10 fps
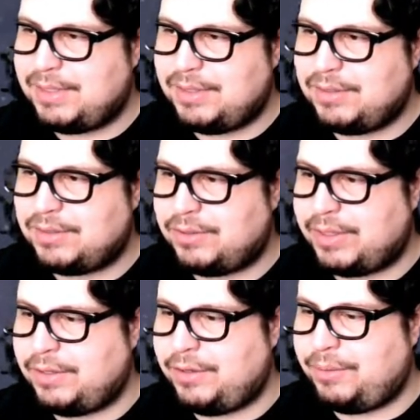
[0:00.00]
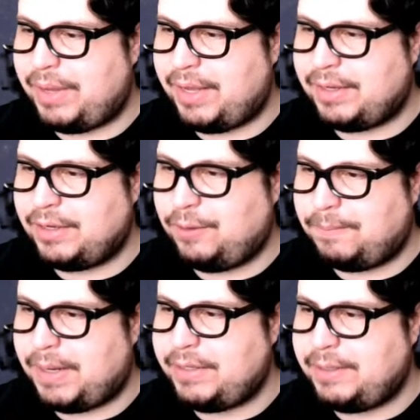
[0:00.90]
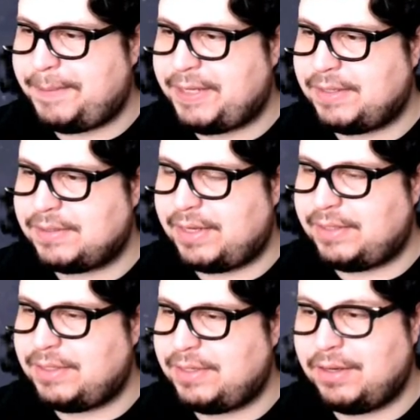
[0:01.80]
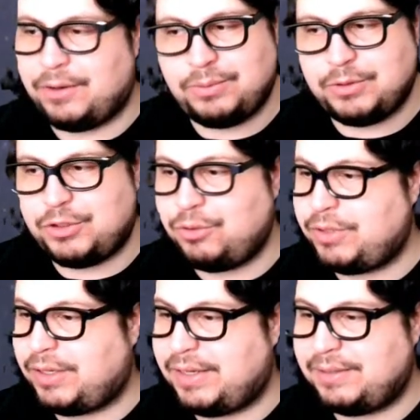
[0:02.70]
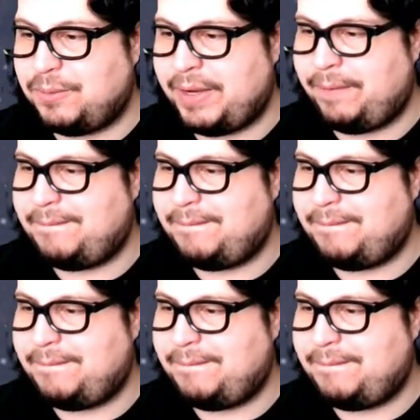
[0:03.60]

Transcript: So getting a new hand. I don't mind it because I did... Oh, 2 Dawn. Wow.